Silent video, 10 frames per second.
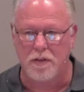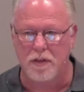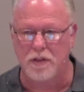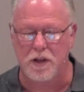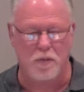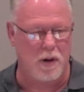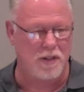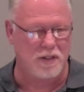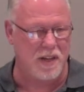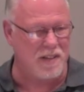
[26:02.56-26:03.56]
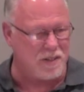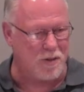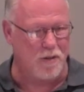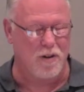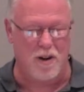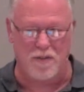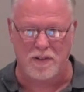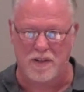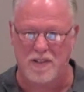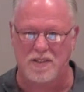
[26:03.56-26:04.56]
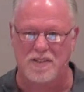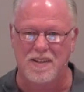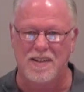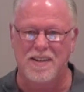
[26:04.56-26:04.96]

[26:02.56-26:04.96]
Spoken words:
That's another way to say this whole little conversation.